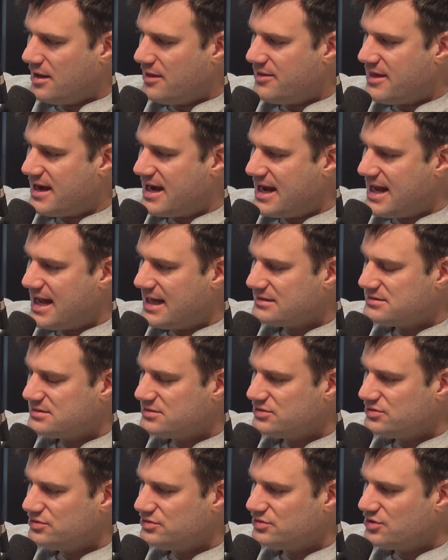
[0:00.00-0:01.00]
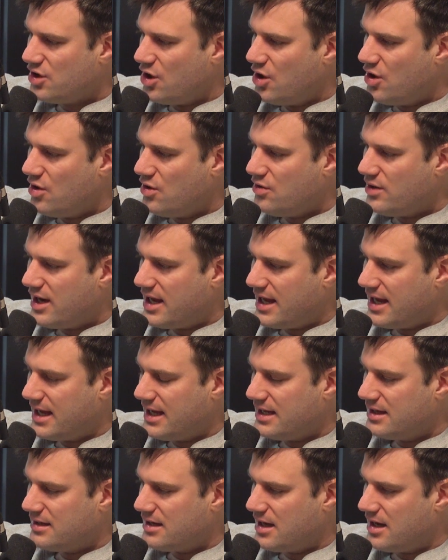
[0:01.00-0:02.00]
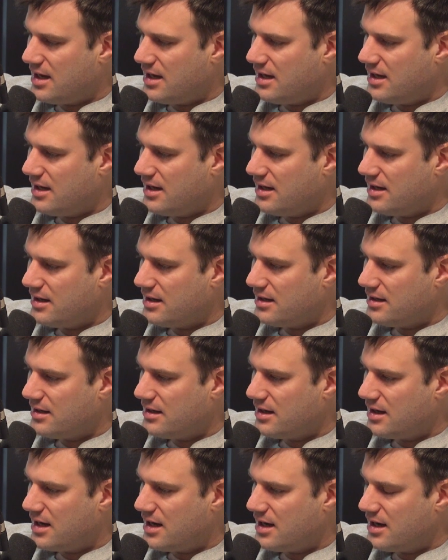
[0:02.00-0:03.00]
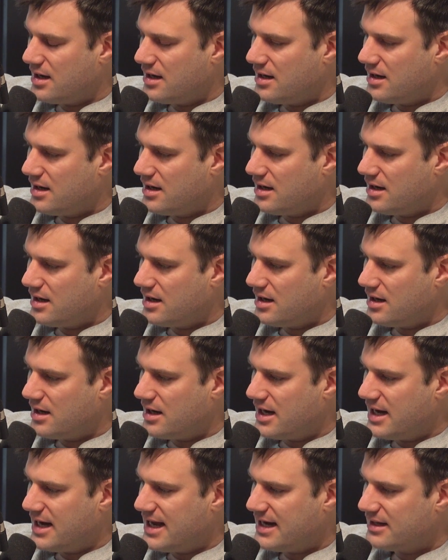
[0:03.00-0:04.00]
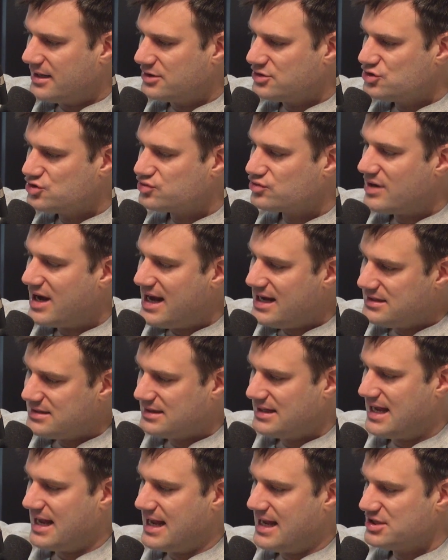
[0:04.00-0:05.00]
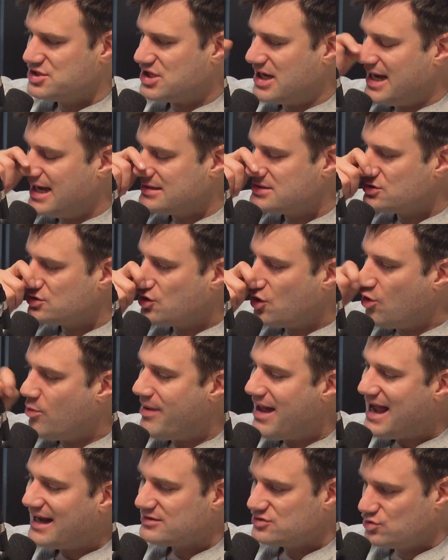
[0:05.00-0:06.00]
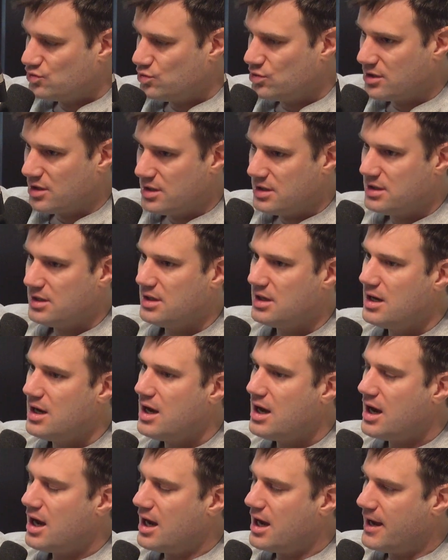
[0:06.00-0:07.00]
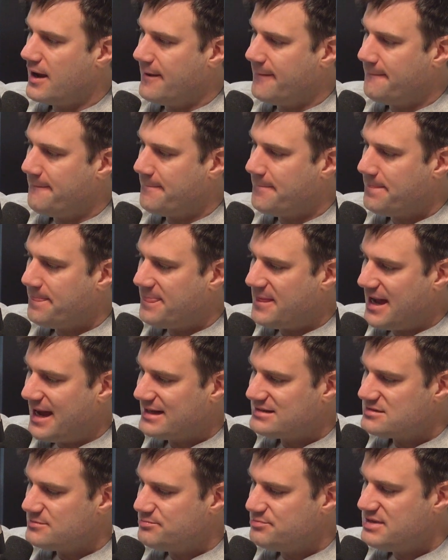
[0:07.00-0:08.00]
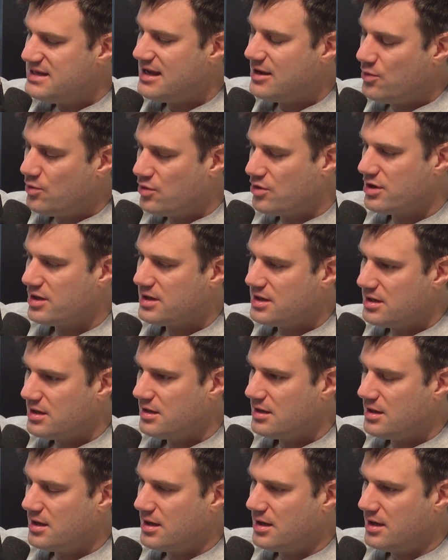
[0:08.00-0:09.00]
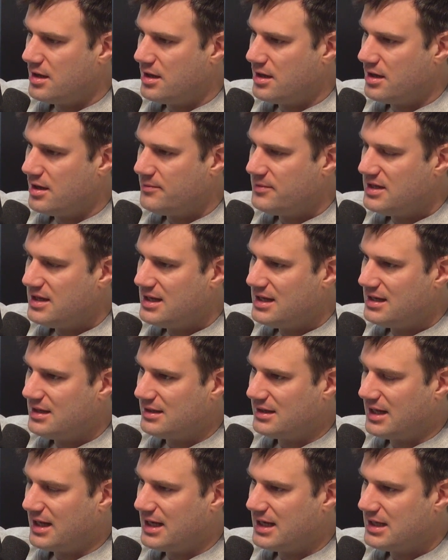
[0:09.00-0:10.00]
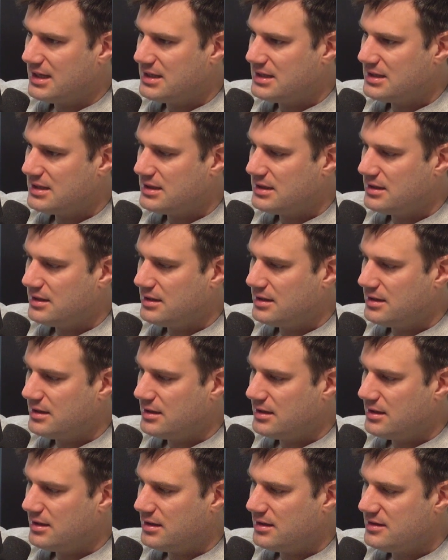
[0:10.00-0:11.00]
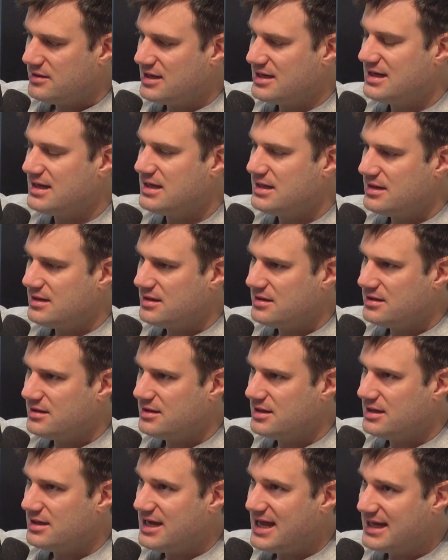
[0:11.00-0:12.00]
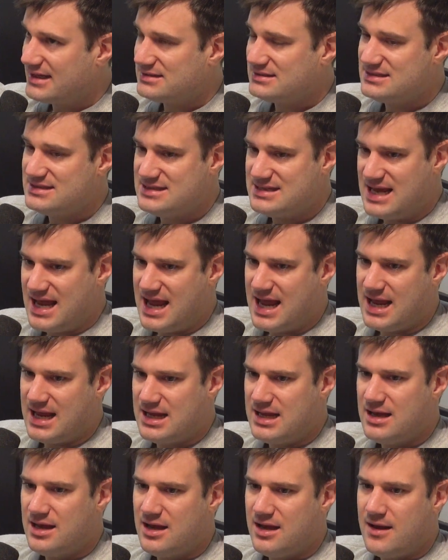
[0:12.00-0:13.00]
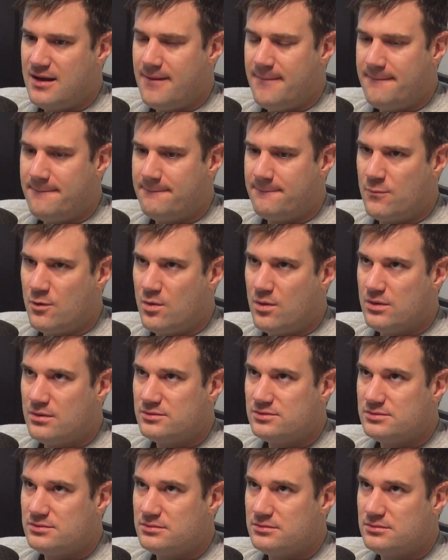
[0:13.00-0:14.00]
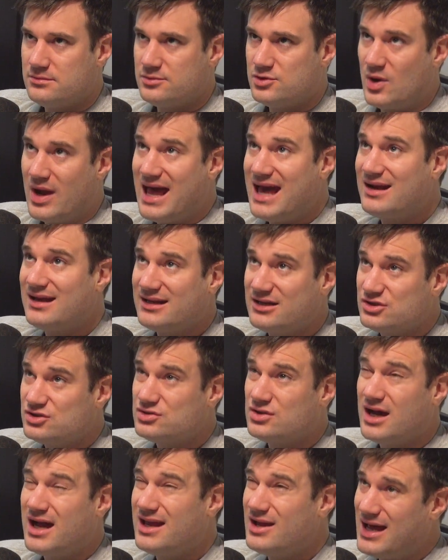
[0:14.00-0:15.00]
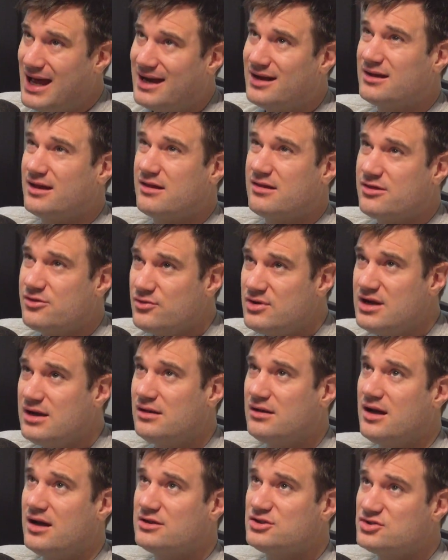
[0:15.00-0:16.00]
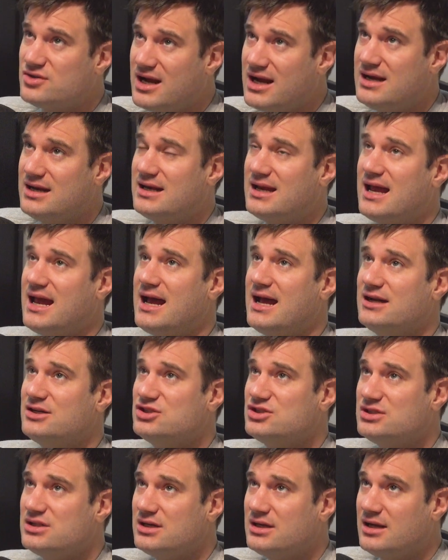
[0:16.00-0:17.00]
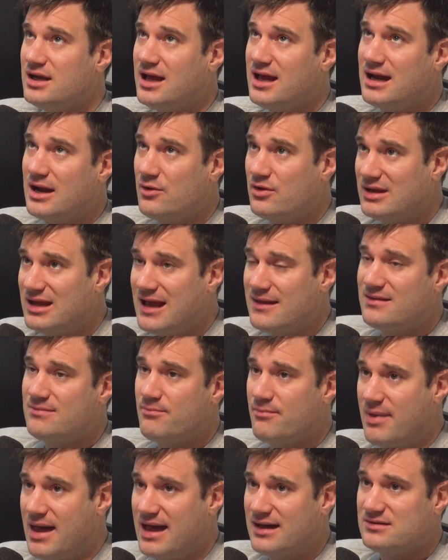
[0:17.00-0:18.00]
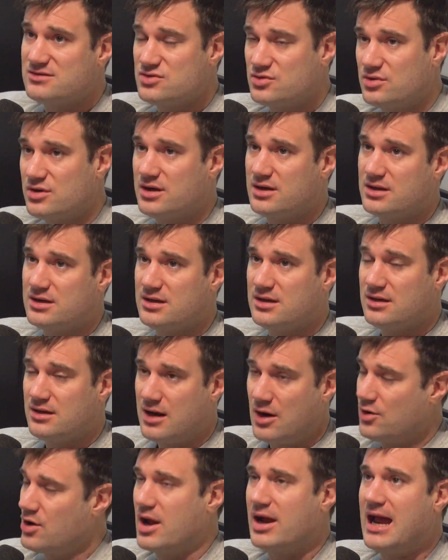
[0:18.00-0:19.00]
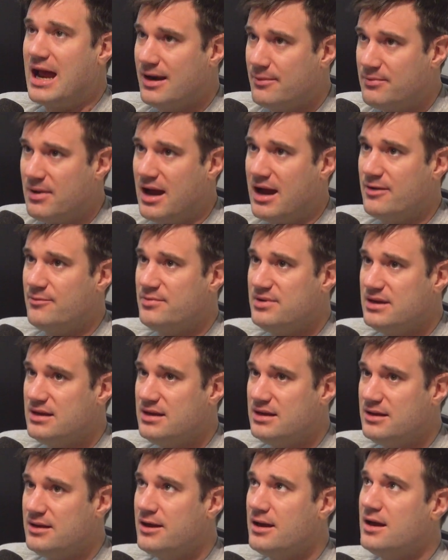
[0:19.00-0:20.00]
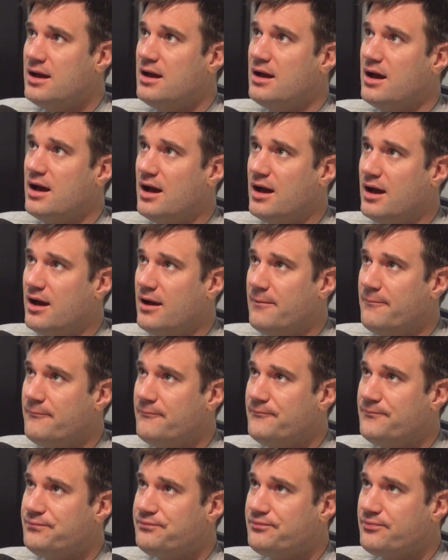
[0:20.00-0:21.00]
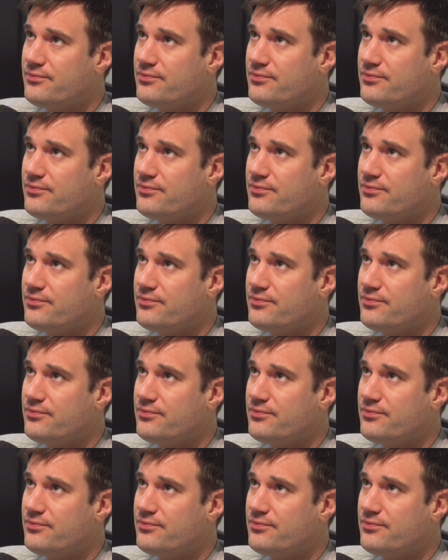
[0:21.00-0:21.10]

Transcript: then I had to go, and uh I had a train to catch. I had to go back to work. Um I had to be at work um in like the the next day. But I had like a I had like a three o'clock train to catch, and I would get back to work, or I I I'd be um